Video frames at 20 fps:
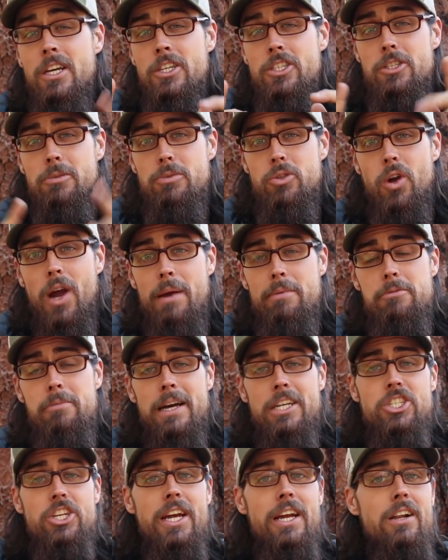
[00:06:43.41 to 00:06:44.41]
Subscribe to
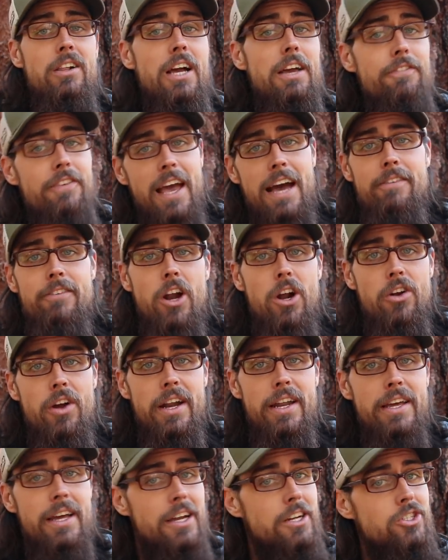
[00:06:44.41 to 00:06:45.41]
my channel if you haven't already.